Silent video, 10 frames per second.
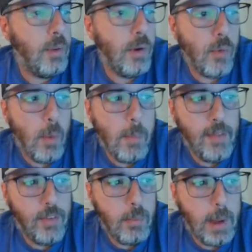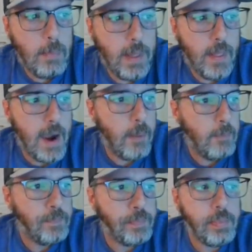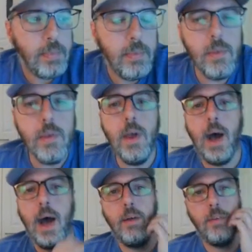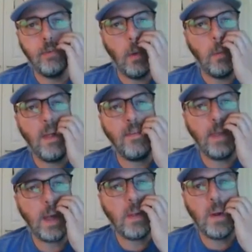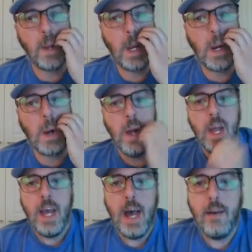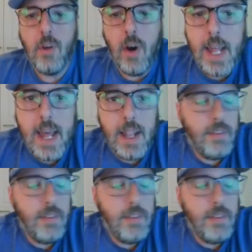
or 4 months, you might be there. So let's take a look here. I've gone ahead and